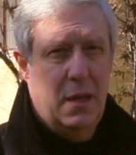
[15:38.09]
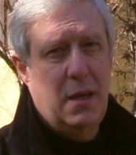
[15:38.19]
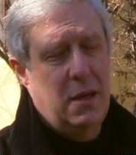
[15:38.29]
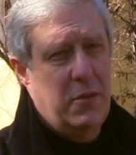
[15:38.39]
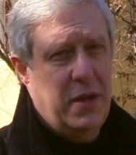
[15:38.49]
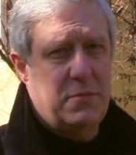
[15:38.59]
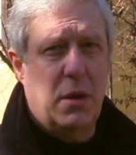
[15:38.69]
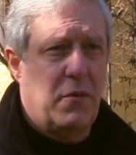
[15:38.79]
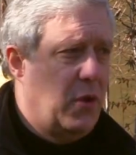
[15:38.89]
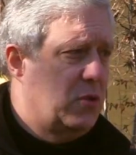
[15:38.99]
You know, that's
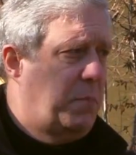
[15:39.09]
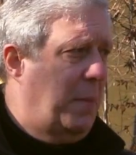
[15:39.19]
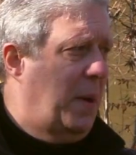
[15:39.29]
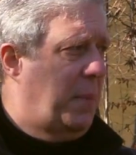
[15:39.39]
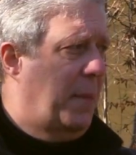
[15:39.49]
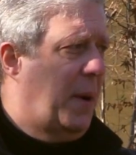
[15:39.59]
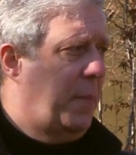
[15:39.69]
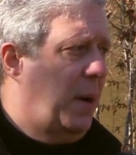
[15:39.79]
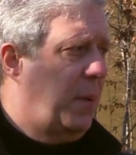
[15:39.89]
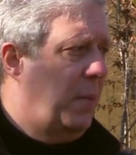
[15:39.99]
one of those ba ba ba ba
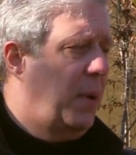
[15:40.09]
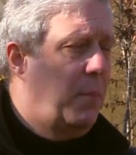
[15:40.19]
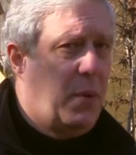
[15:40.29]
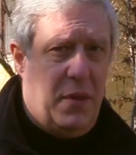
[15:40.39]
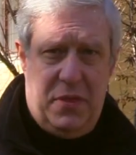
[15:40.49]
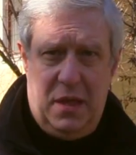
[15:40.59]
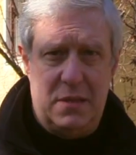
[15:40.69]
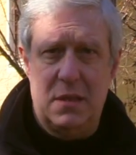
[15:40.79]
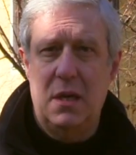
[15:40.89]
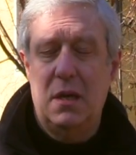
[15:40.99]
ba ba ba ba
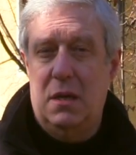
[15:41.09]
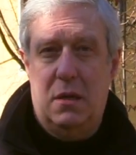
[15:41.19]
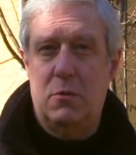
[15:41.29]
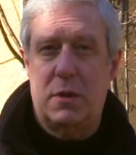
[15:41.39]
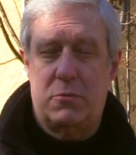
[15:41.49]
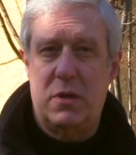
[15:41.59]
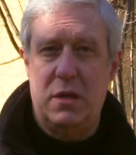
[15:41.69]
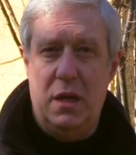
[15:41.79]
things no one really